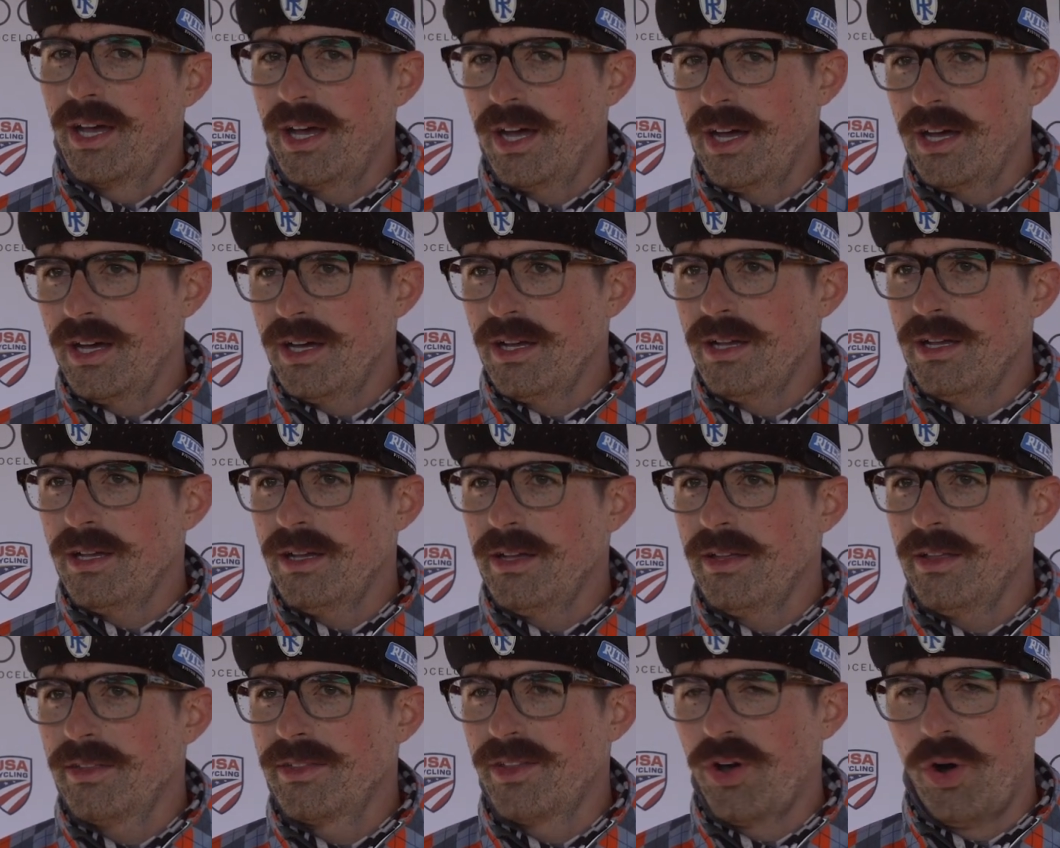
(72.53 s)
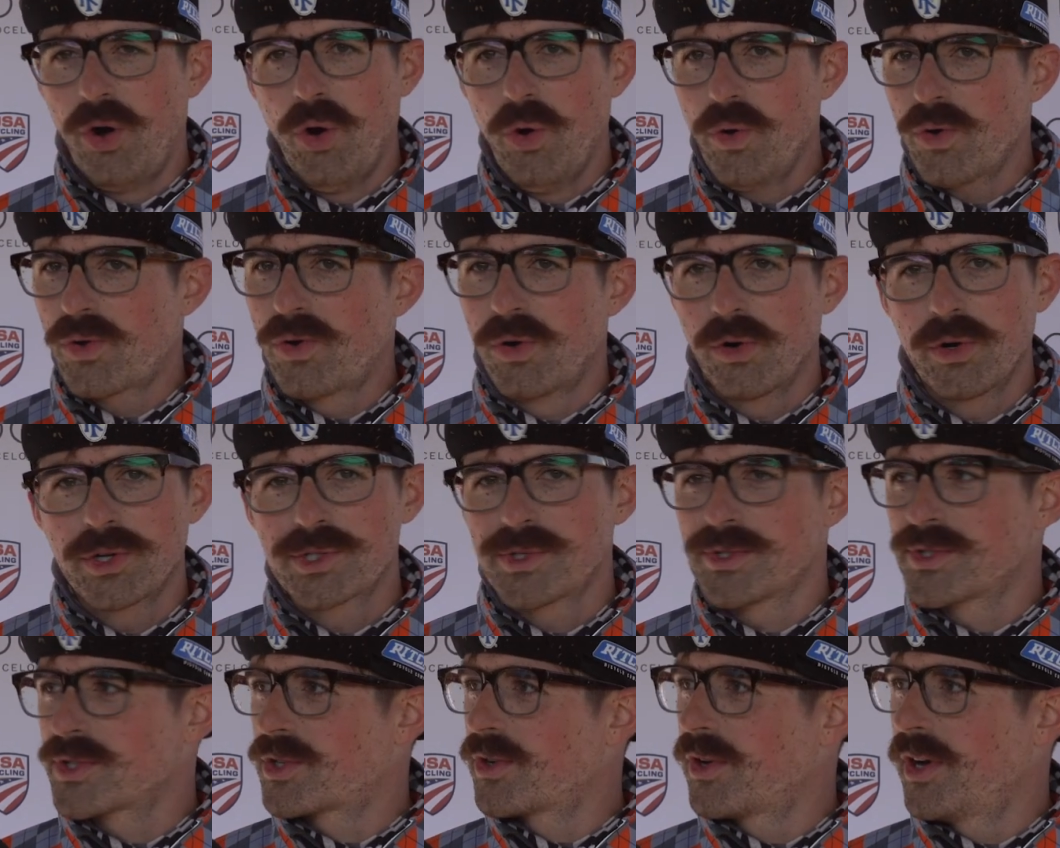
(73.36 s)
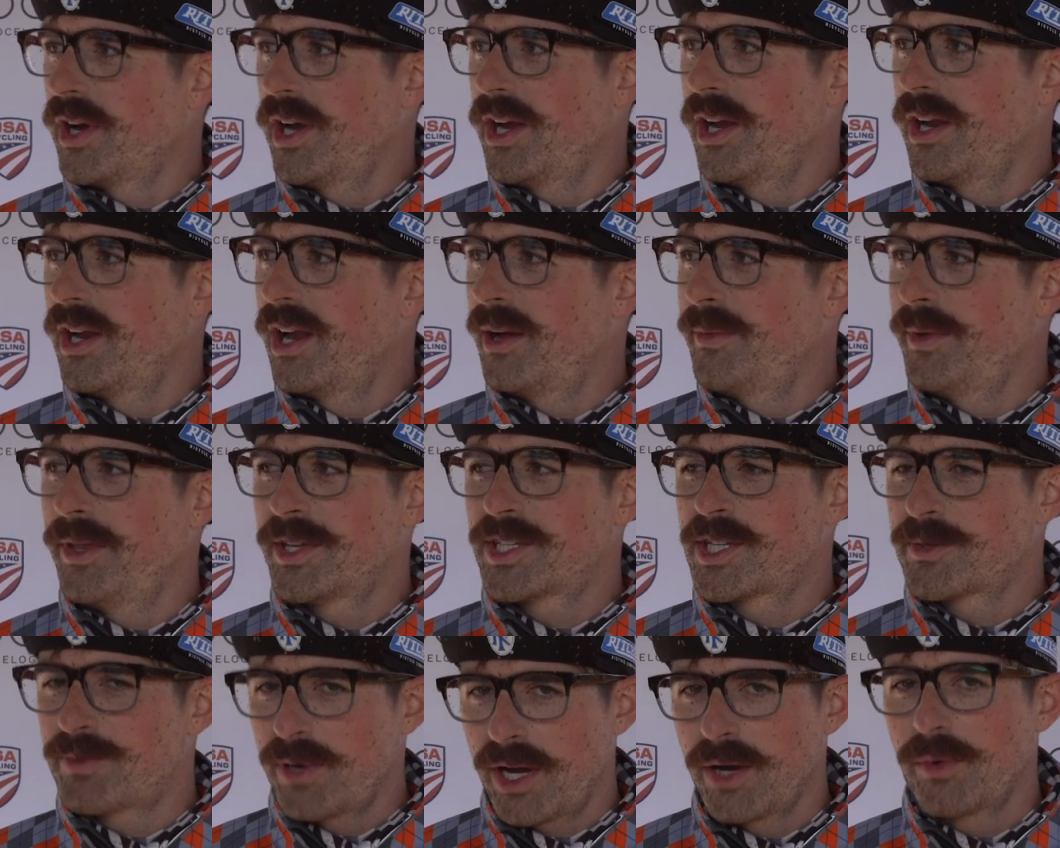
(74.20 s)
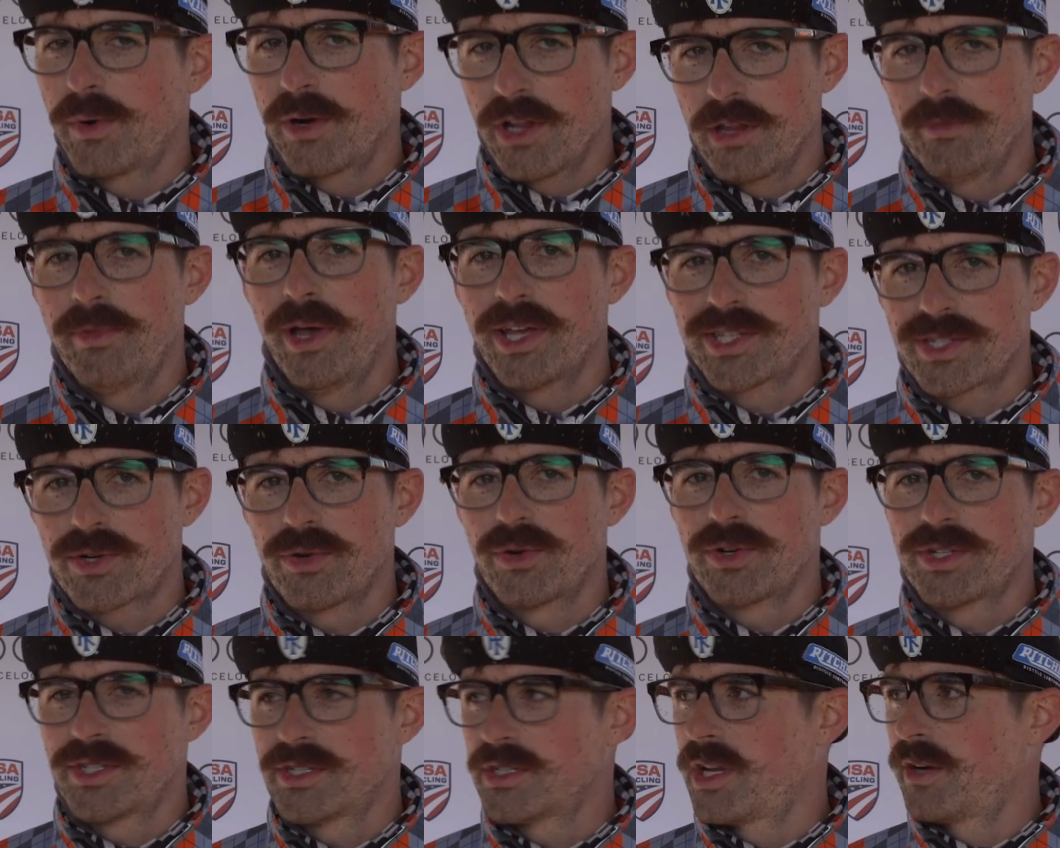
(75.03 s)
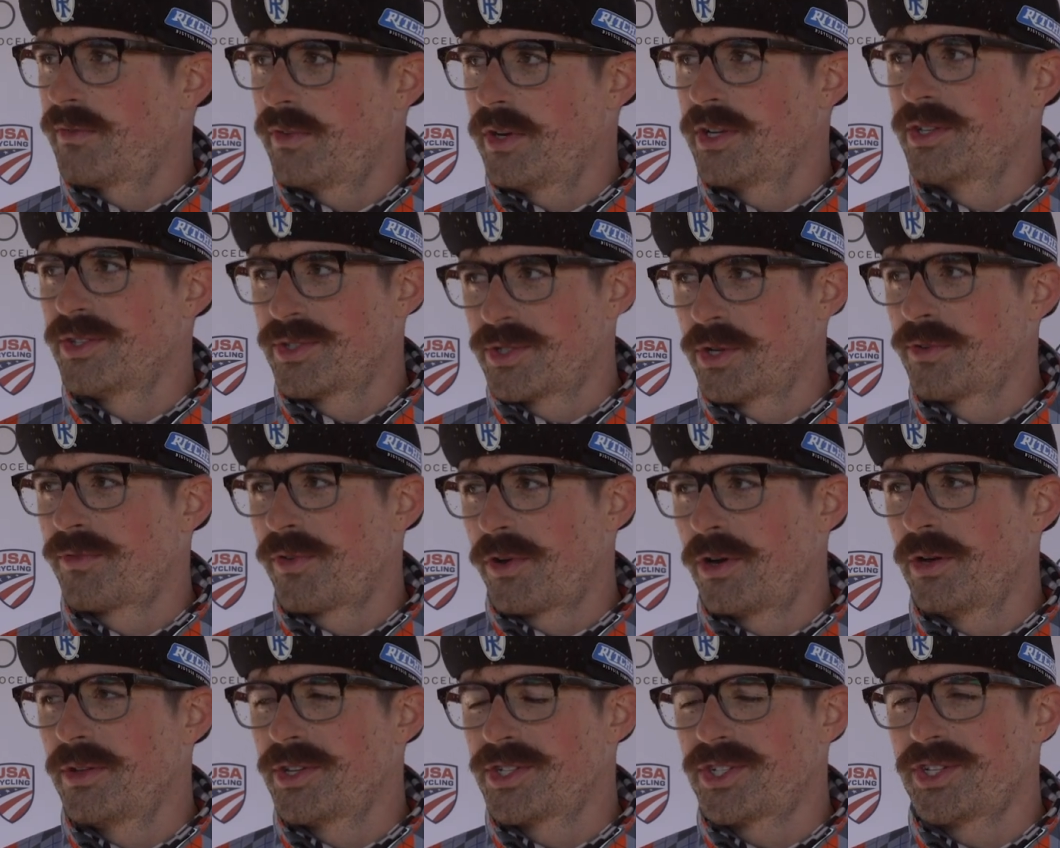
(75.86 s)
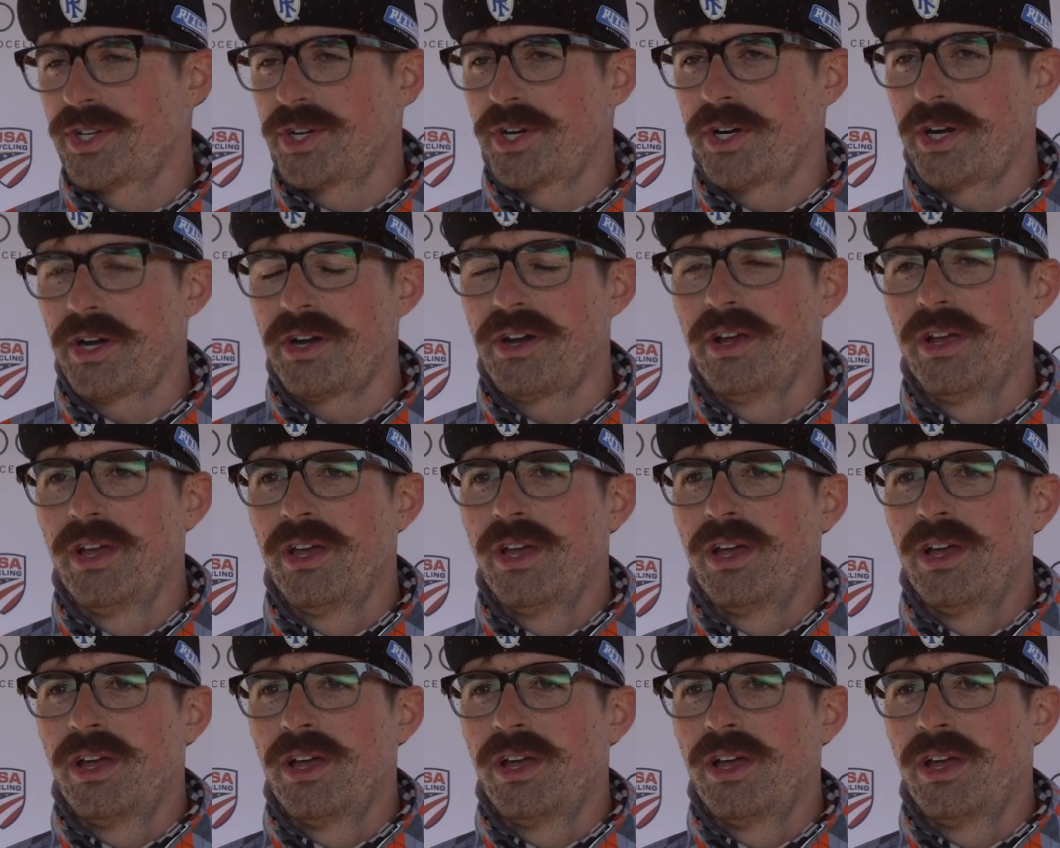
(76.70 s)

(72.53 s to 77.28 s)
The whole course was great. I mean, this is probably one of the best courses I've ridden so far this year.